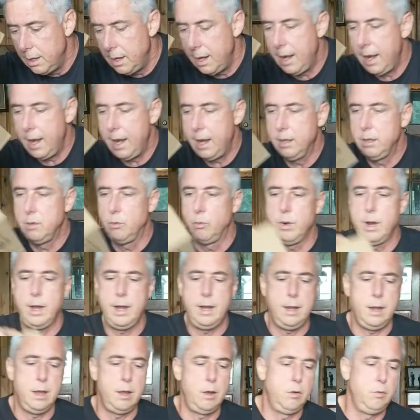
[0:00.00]
and the
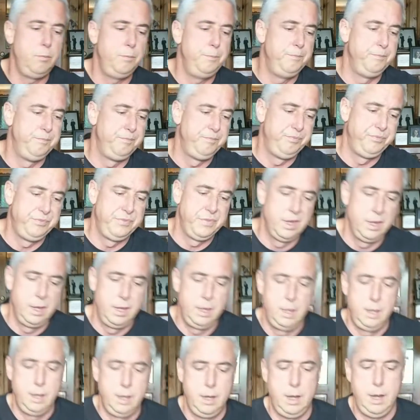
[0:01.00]
radio
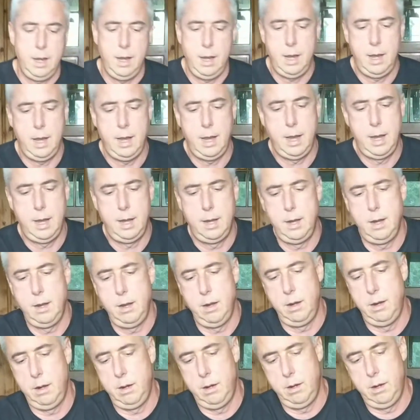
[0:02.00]
and
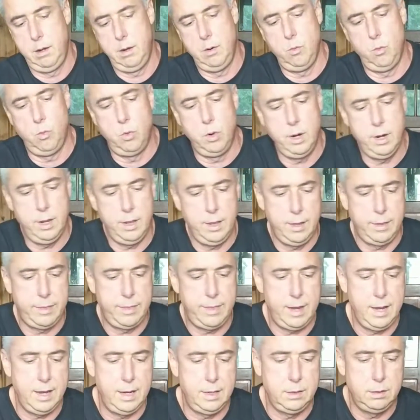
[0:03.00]
one of the
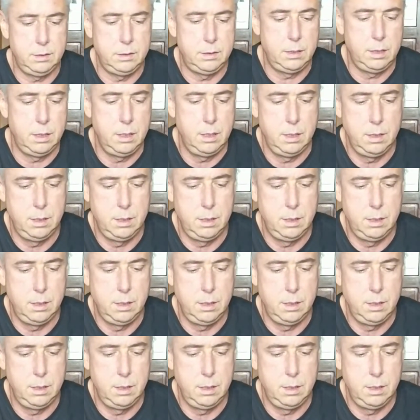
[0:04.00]
things,